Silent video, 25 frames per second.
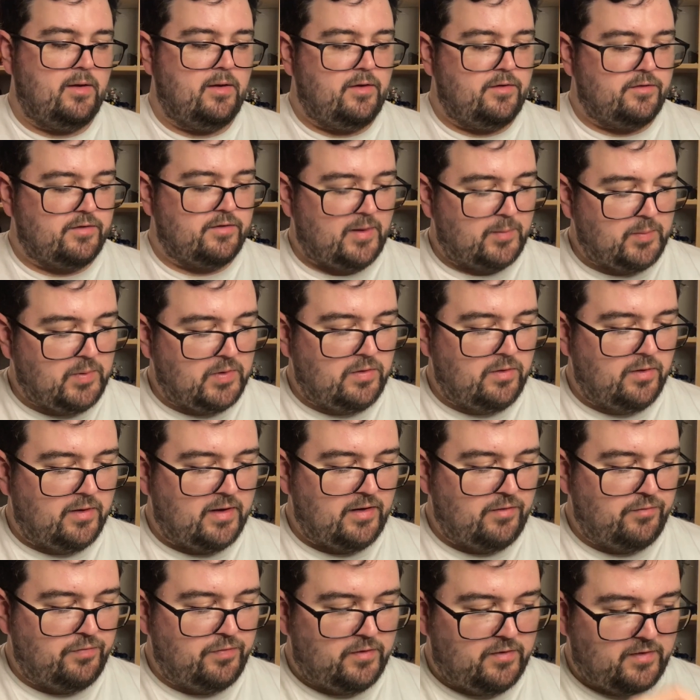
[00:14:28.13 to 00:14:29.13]
So I've been
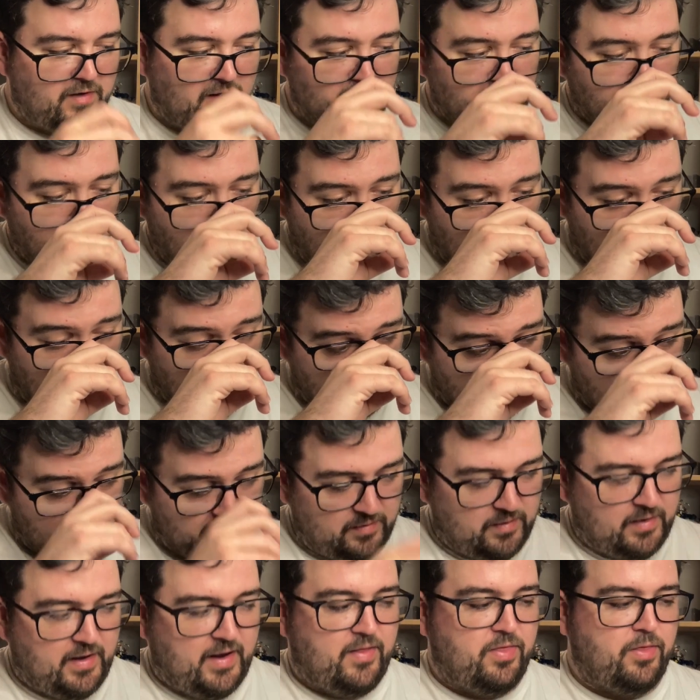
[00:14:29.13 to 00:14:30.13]
looking for
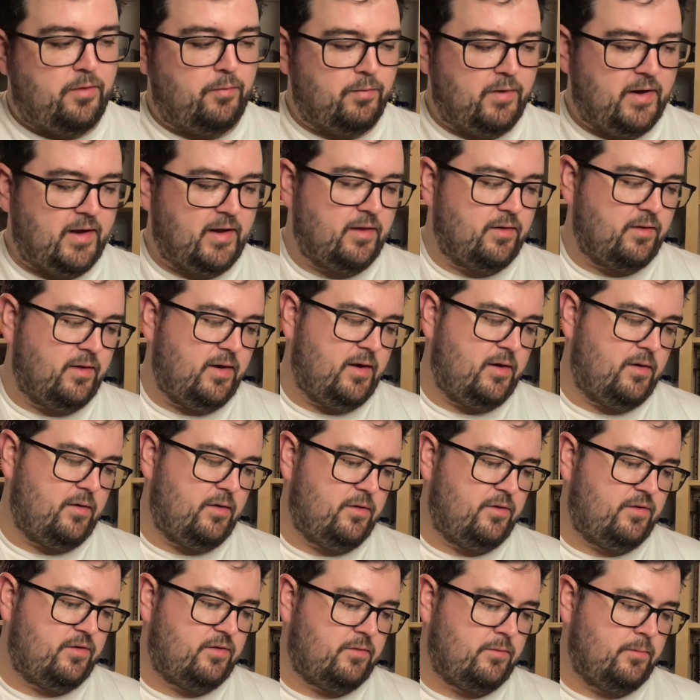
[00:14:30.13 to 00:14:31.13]
Desperation and the
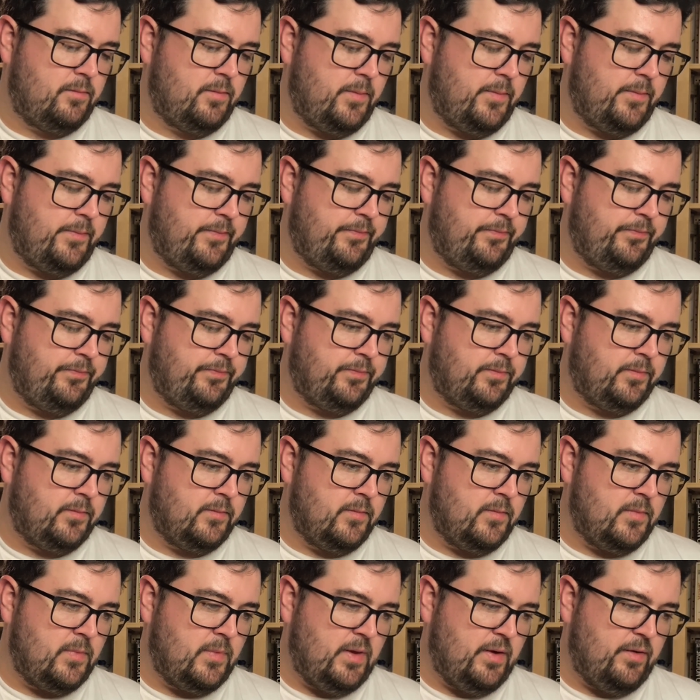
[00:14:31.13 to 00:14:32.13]
Regulators
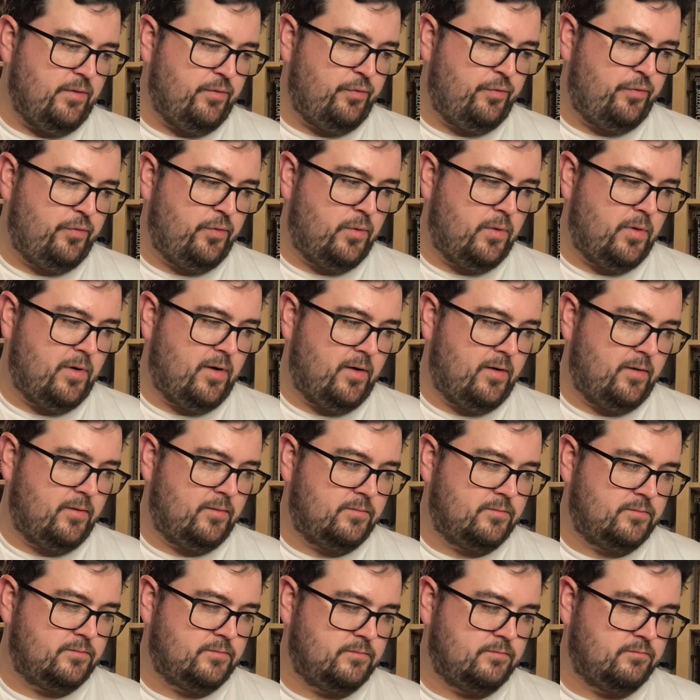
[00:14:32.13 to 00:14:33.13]
for
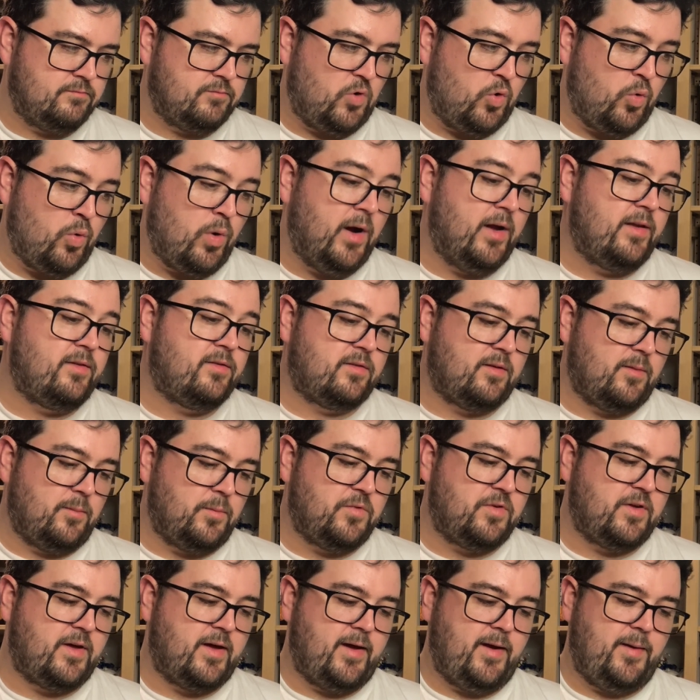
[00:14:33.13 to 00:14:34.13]
quite some
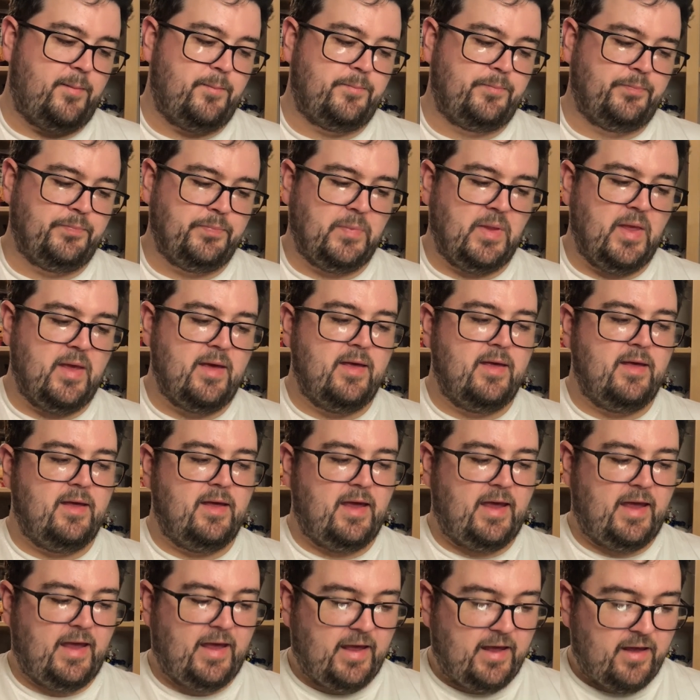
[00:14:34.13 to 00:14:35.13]
time,
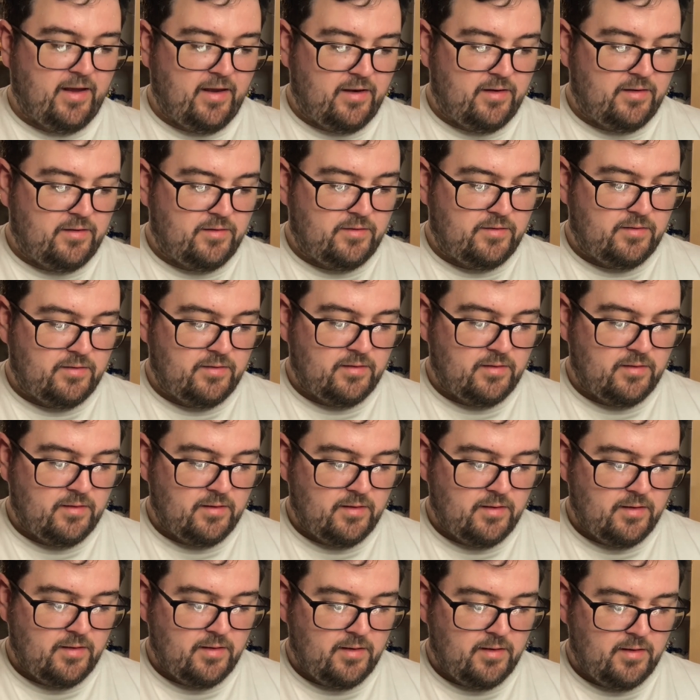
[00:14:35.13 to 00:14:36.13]
and
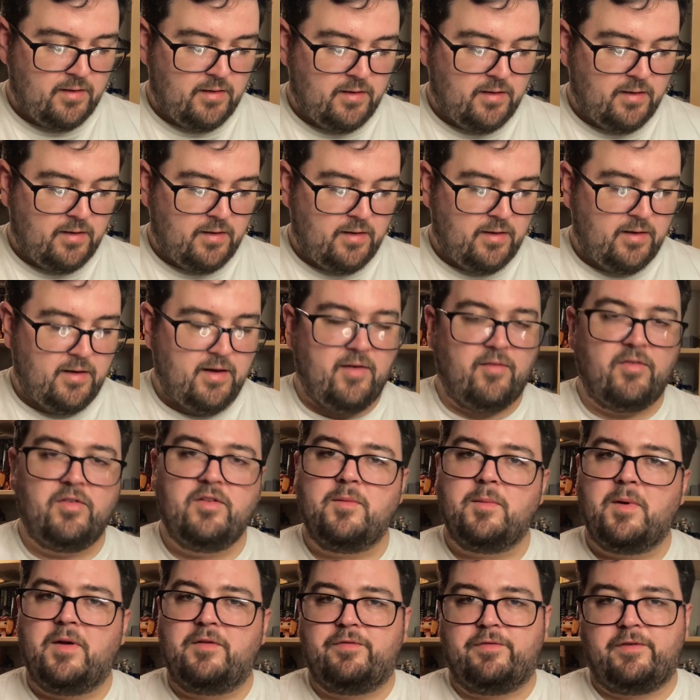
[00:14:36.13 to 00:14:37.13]
every
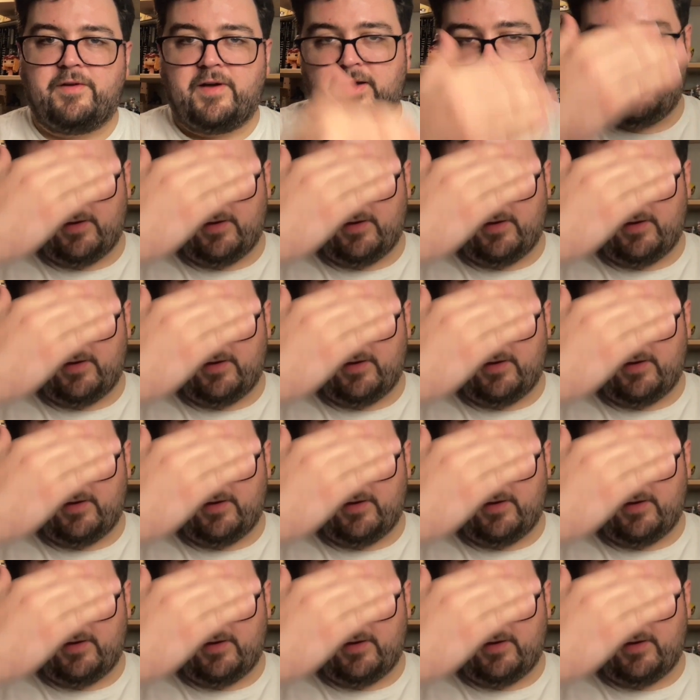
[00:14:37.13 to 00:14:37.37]
time I find